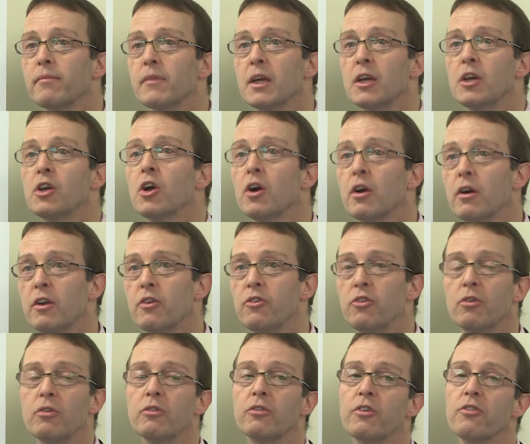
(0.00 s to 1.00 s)
encourage
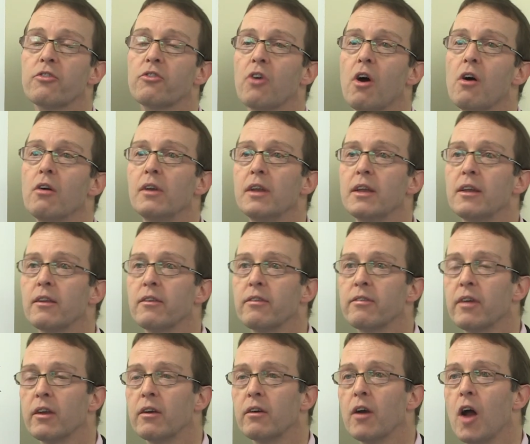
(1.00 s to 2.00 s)
you to strongly
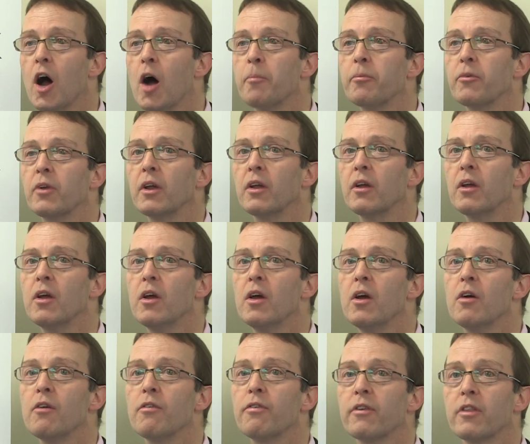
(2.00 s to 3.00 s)
consider opting
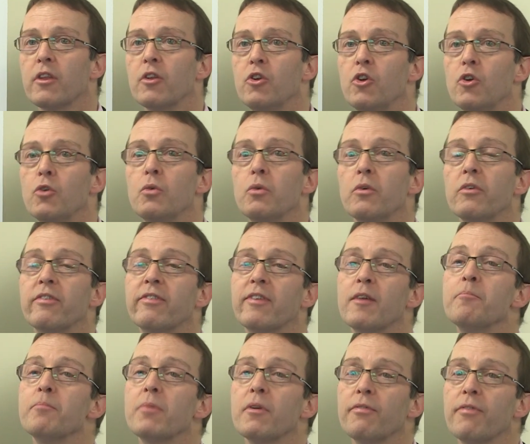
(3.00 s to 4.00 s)
for the new
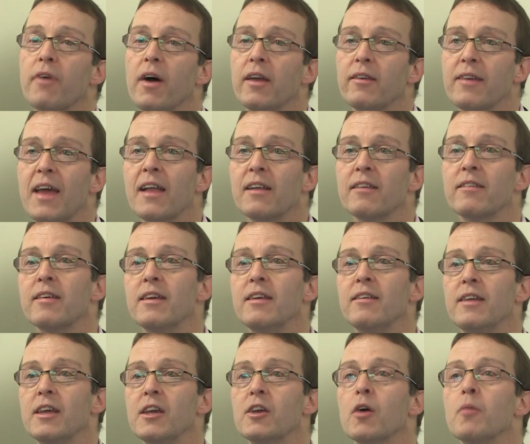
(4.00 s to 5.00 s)
simplified
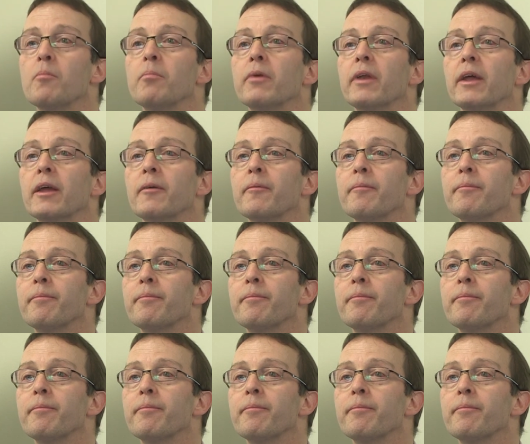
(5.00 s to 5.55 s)
LTD company.